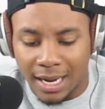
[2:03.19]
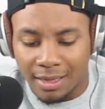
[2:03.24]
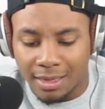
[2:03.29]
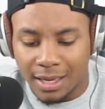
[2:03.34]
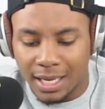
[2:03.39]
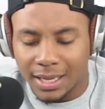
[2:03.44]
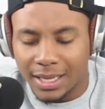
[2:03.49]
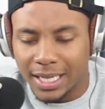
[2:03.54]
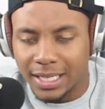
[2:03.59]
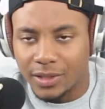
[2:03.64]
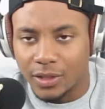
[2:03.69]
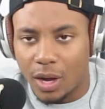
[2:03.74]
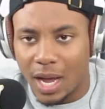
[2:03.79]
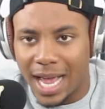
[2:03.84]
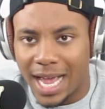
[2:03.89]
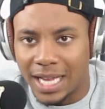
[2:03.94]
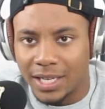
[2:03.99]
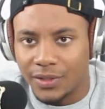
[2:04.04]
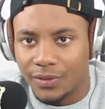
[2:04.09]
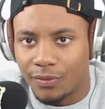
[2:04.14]
I think that's
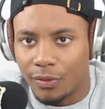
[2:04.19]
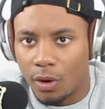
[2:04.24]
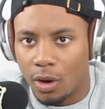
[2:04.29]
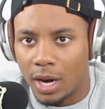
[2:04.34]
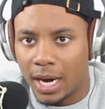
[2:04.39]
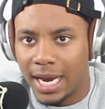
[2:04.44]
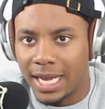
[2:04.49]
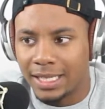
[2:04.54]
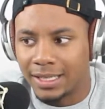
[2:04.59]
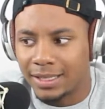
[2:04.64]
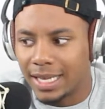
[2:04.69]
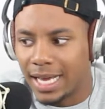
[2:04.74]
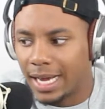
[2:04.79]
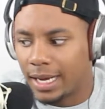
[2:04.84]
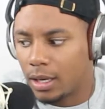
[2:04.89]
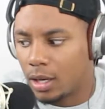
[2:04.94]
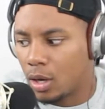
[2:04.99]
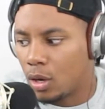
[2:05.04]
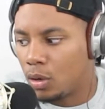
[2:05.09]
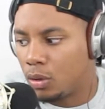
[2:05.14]
as far as
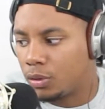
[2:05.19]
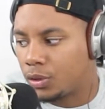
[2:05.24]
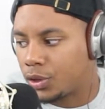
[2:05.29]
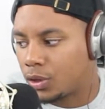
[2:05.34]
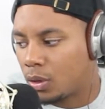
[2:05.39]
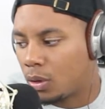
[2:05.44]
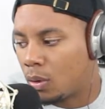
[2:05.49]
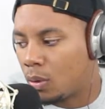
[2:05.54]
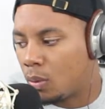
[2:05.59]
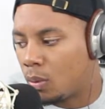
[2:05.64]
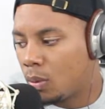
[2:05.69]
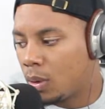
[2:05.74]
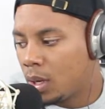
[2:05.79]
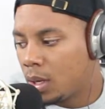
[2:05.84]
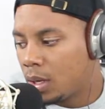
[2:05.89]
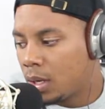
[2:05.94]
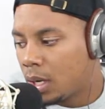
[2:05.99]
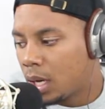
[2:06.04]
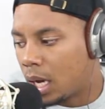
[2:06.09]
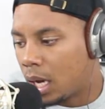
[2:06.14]
that goes. So
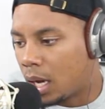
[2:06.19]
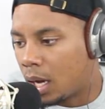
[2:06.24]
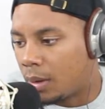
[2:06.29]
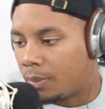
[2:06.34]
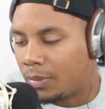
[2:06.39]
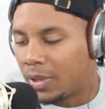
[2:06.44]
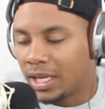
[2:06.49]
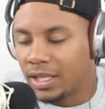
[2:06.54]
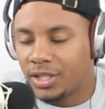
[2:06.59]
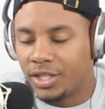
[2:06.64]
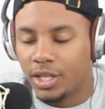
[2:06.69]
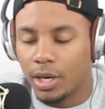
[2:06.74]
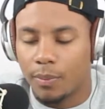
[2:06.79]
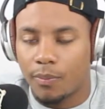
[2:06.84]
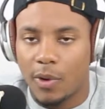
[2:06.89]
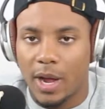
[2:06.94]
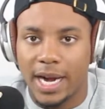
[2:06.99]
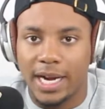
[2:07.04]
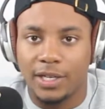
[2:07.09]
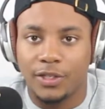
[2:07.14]
let's
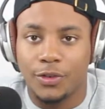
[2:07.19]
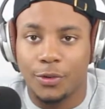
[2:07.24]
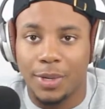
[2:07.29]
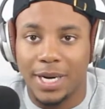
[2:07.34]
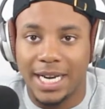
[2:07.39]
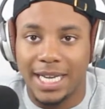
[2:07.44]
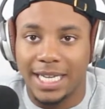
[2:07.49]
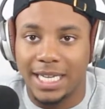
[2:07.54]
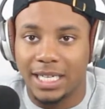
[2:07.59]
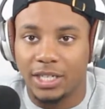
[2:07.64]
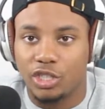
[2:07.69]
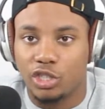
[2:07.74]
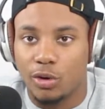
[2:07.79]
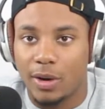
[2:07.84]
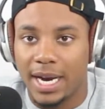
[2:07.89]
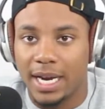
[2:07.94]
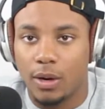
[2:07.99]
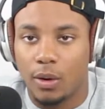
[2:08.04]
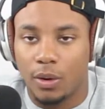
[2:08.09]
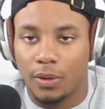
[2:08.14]
jump right into it and get
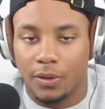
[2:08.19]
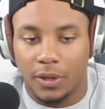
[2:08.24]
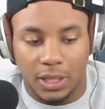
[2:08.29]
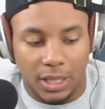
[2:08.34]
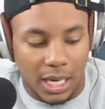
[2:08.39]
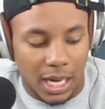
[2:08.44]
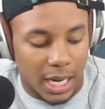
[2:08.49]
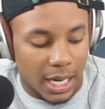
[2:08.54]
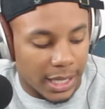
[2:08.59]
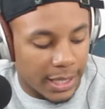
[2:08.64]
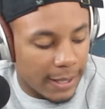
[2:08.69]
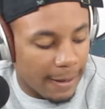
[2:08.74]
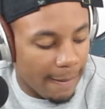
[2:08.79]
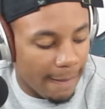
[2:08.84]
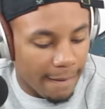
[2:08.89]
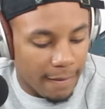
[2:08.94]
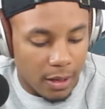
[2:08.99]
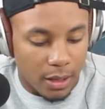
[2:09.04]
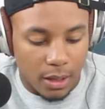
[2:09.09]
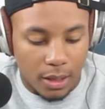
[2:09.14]
Trey on the line.
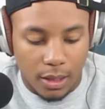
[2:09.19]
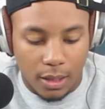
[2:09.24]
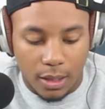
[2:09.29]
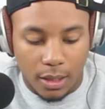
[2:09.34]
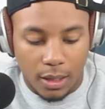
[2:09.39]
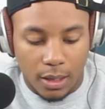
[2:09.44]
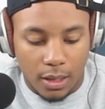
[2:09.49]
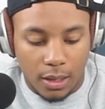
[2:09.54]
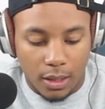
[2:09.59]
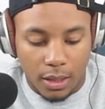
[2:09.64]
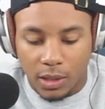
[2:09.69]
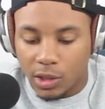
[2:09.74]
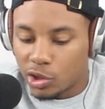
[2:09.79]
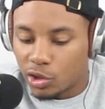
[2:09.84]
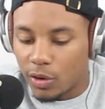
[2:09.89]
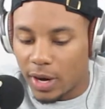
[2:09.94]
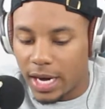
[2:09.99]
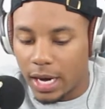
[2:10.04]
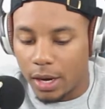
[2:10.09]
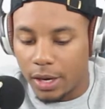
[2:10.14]

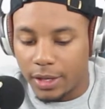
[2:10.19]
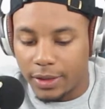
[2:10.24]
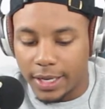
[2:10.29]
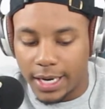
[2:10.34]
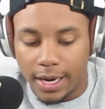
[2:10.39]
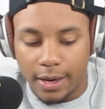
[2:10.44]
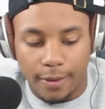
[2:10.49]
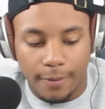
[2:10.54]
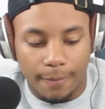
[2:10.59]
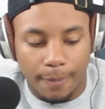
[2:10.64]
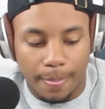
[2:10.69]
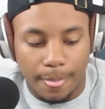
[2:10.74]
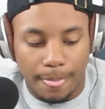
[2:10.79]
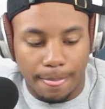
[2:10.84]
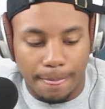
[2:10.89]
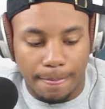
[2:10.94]
Trey, are you there?